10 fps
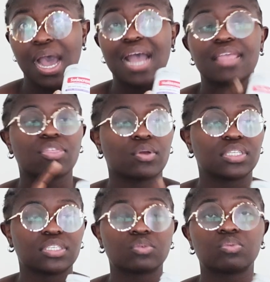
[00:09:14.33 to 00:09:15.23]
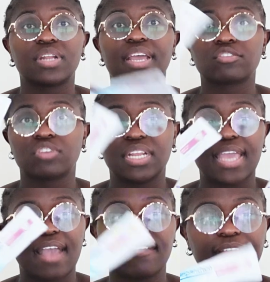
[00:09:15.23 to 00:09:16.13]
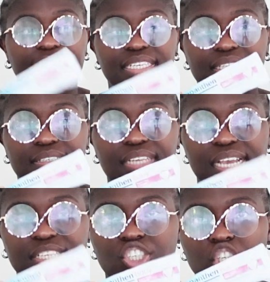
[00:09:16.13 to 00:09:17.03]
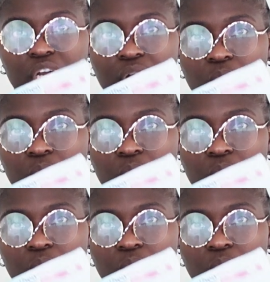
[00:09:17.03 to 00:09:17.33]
I thought this would actually have a texture